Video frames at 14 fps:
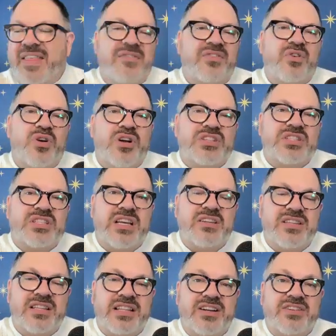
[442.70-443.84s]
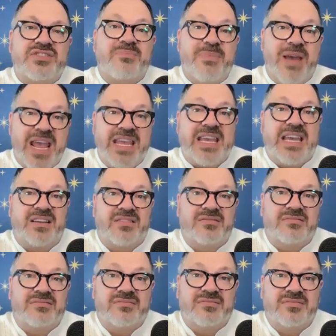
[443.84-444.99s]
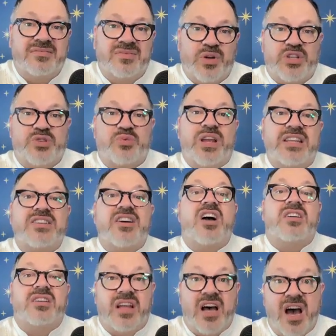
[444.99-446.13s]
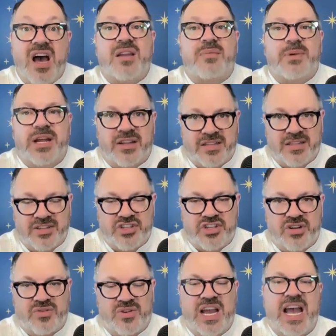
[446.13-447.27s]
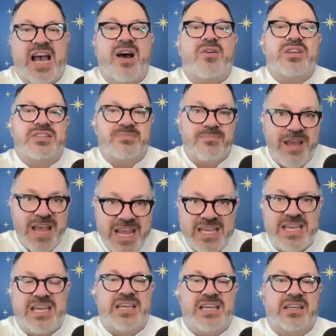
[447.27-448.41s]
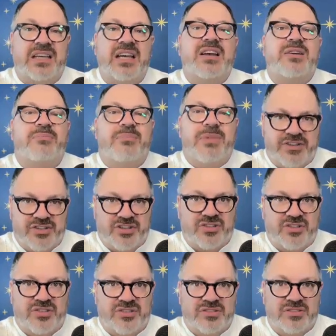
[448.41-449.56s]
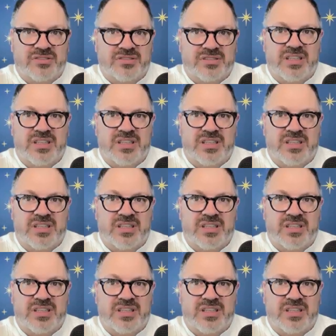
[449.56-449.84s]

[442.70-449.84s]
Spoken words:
then, of course, there's the making, which we talk a lot about on this show. How is making magical?